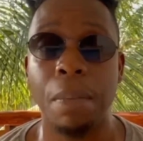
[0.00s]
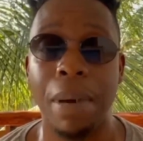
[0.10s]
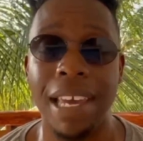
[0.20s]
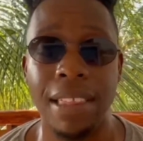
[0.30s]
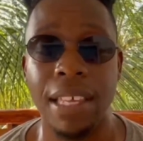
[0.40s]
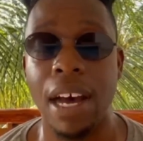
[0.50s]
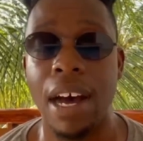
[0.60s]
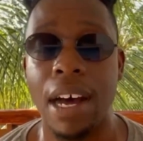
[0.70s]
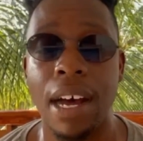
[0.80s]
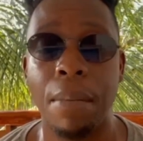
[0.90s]
pay the
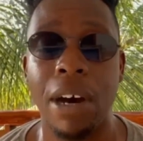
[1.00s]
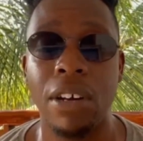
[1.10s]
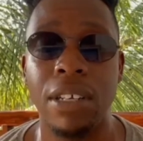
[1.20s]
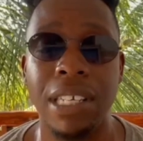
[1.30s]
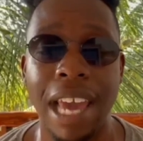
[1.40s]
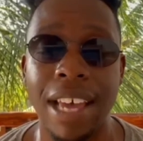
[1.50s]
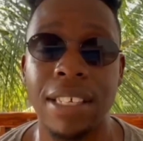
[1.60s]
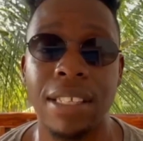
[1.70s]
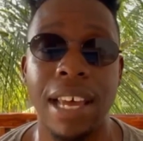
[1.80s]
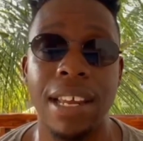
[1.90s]
uh, amount of
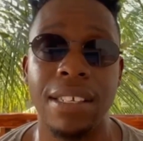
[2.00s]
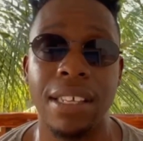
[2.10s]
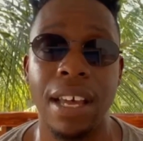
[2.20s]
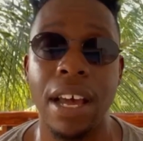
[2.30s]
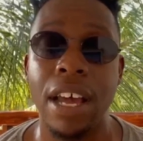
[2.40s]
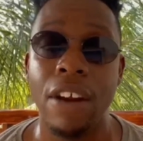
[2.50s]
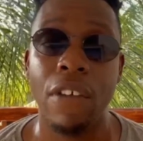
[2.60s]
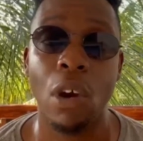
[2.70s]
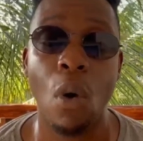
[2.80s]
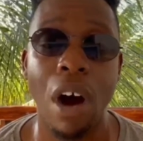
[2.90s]
gas that is uh,
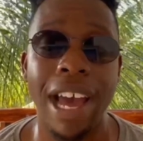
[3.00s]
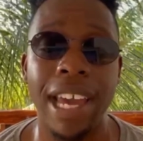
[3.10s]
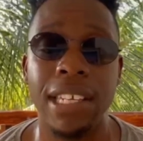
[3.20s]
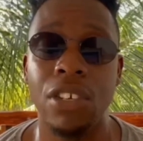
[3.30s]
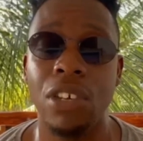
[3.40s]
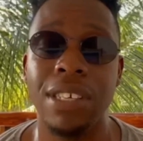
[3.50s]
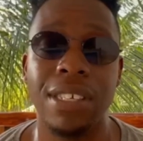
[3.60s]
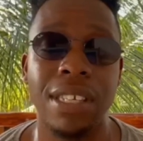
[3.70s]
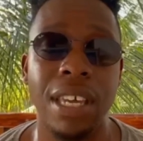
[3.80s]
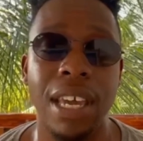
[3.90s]
required, and you can
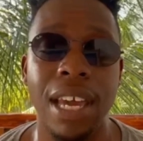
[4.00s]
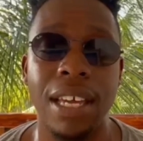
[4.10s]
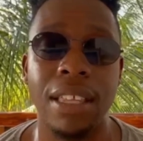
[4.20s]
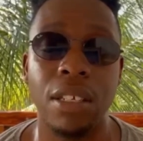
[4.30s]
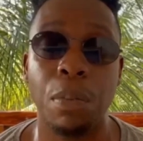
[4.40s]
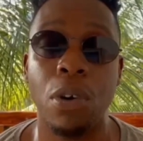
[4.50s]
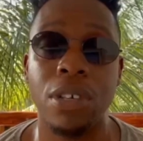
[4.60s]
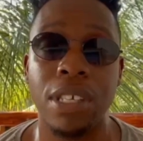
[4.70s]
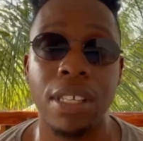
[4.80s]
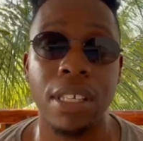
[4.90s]
see here the
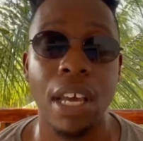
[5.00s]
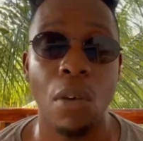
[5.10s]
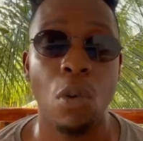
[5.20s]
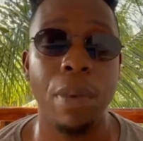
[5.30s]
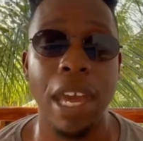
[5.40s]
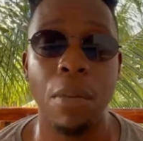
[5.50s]
deposits will be